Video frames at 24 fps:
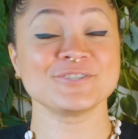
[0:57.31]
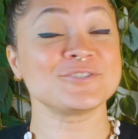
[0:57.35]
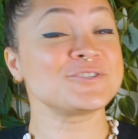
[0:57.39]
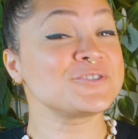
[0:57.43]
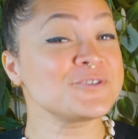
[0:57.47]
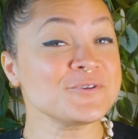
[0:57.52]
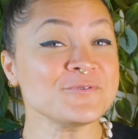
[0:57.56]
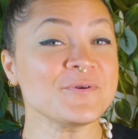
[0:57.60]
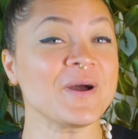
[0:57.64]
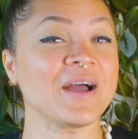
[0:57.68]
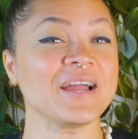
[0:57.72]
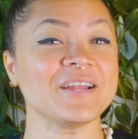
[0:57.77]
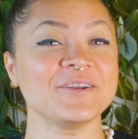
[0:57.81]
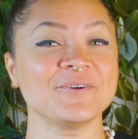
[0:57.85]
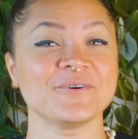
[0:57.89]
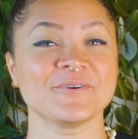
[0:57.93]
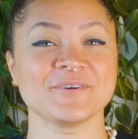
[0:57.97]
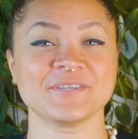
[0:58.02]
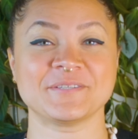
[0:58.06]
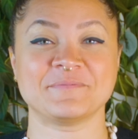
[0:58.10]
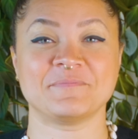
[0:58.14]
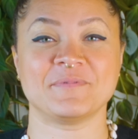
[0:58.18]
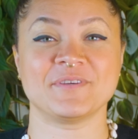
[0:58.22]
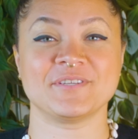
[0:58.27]
2
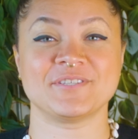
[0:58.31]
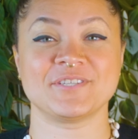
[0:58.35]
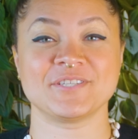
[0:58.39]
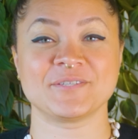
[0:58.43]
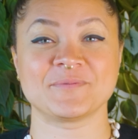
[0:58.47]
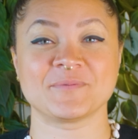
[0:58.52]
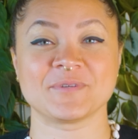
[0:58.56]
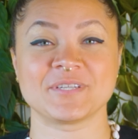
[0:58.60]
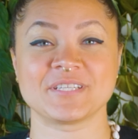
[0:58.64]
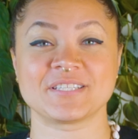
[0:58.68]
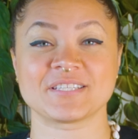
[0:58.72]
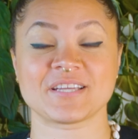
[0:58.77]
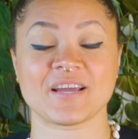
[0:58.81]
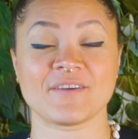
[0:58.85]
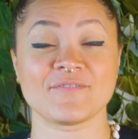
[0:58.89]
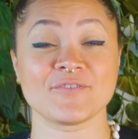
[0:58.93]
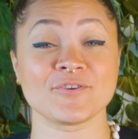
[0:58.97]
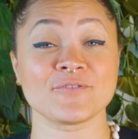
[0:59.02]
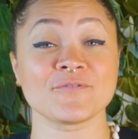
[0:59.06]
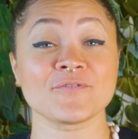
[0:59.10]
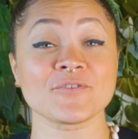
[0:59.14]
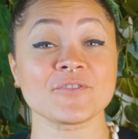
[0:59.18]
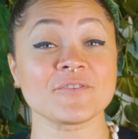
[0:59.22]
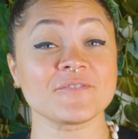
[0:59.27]
Hydnora species were
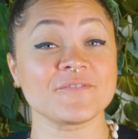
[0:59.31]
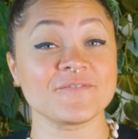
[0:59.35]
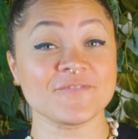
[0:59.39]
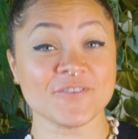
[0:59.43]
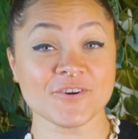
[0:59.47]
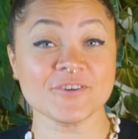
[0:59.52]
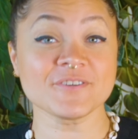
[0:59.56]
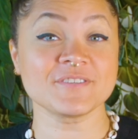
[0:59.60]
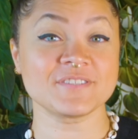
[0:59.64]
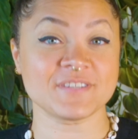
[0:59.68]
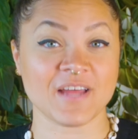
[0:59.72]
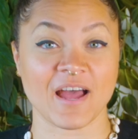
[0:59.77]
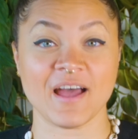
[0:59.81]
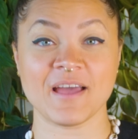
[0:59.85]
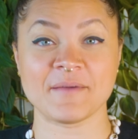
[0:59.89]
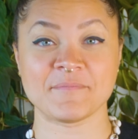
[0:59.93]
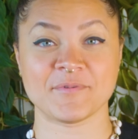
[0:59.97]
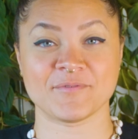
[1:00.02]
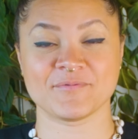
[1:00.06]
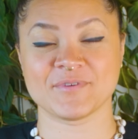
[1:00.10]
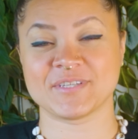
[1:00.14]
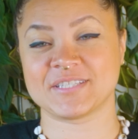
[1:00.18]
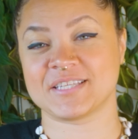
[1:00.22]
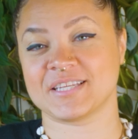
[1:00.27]
discovered for the first time
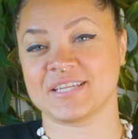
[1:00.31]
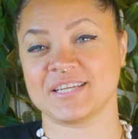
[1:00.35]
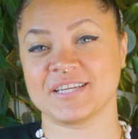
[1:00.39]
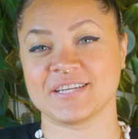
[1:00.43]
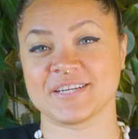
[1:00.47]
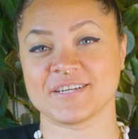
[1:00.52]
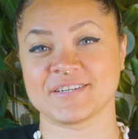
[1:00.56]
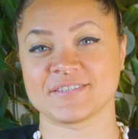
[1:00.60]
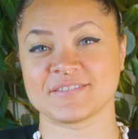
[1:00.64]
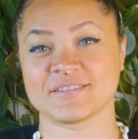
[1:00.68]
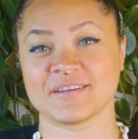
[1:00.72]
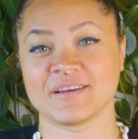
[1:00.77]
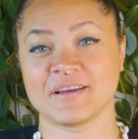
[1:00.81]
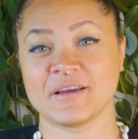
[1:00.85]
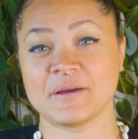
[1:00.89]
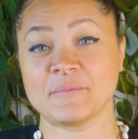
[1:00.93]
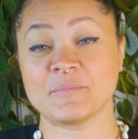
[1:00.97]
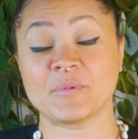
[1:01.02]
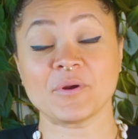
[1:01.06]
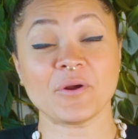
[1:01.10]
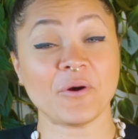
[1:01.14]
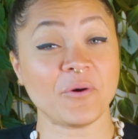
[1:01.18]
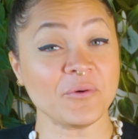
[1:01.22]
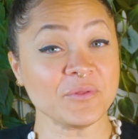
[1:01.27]
in recent years,
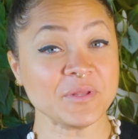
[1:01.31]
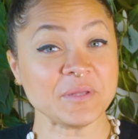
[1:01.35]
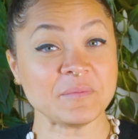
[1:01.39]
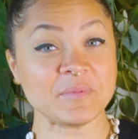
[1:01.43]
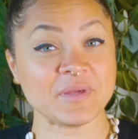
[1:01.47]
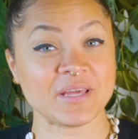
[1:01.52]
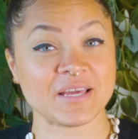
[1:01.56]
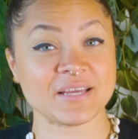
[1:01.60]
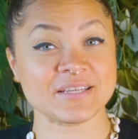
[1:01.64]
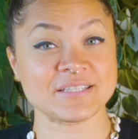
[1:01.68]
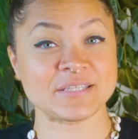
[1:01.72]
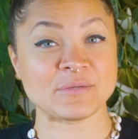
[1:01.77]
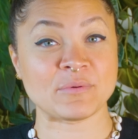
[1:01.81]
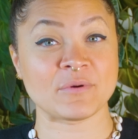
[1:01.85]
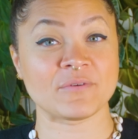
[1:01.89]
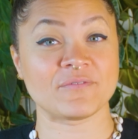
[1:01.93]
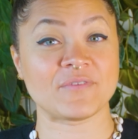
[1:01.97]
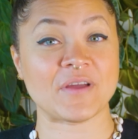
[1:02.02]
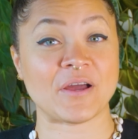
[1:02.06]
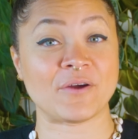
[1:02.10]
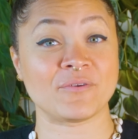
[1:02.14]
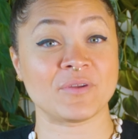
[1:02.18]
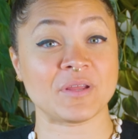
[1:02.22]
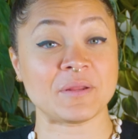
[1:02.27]
but only because they were
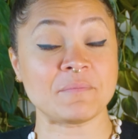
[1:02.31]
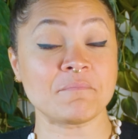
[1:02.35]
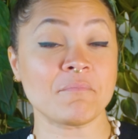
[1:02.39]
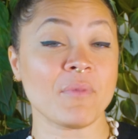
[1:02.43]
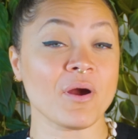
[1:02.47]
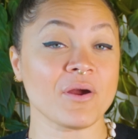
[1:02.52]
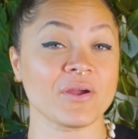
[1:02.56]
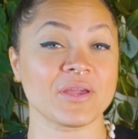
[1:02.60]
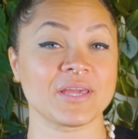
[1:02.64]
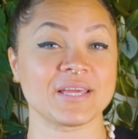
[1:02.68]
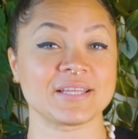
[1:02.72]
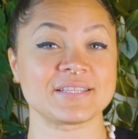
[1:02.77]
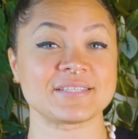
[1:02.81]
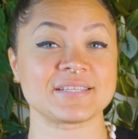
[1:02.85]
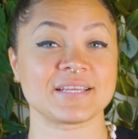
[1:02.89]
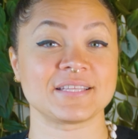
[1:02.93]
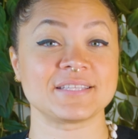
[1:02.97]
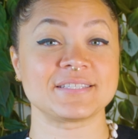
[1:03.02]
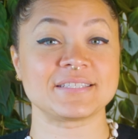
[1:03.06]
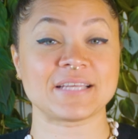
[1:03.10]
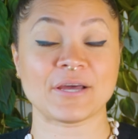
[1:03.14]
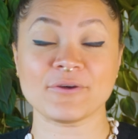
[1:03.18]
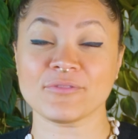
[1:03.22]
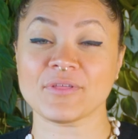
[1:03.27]
found in markets
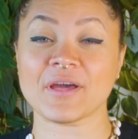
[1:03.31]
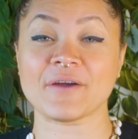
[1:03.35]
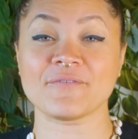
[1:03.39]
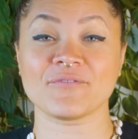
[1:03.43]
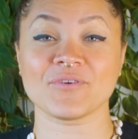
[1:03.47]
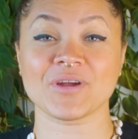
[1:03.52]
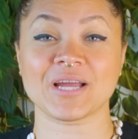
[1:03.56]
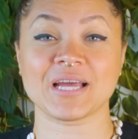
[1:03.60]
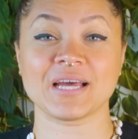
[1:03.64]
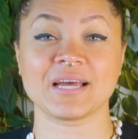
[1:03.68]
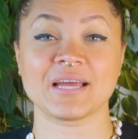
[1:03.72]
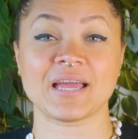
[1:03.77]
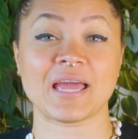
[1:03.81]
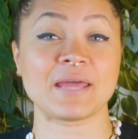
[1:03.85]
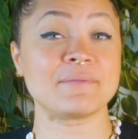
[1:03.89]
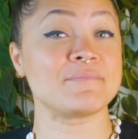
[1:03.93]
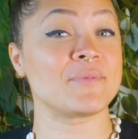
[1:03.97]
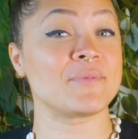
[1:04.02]
in South Africa and